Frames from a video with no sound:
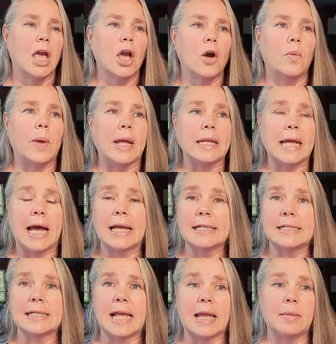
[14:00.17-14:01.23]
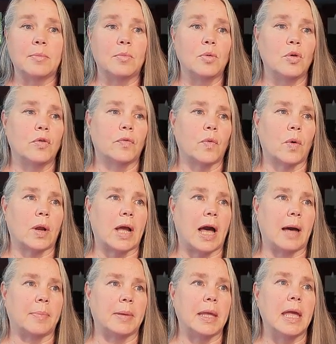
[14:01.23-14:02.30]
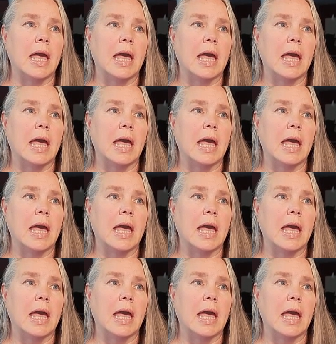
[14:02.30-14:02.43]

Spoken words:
When I say Move or Copy,